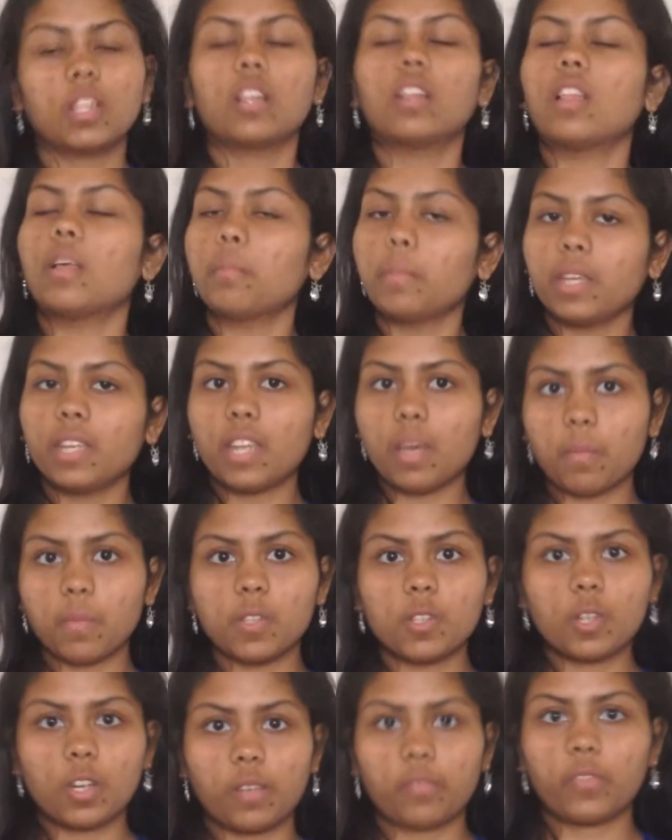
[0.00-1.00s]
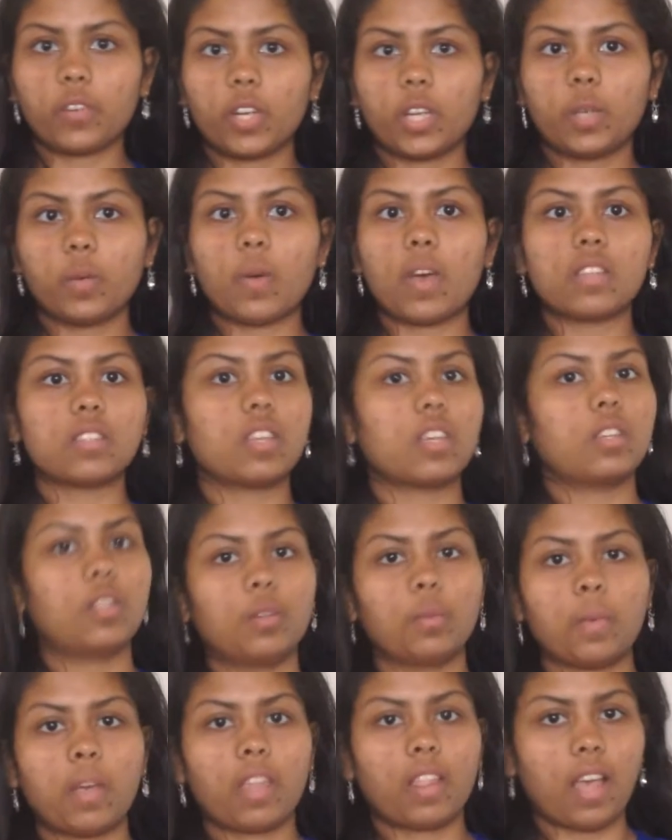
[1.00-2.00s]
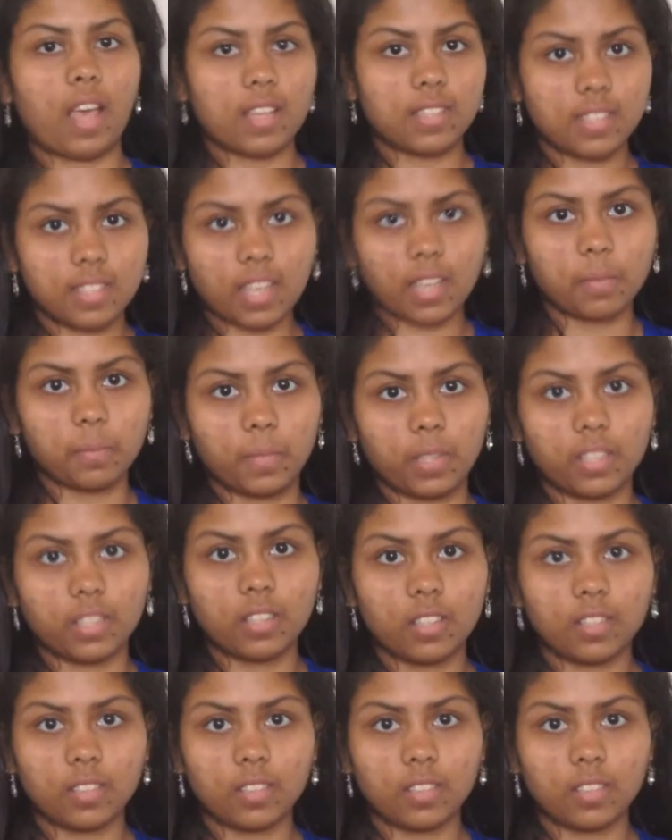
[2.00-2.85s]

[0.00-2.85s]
Let me demonstrate for you as I do my last segment.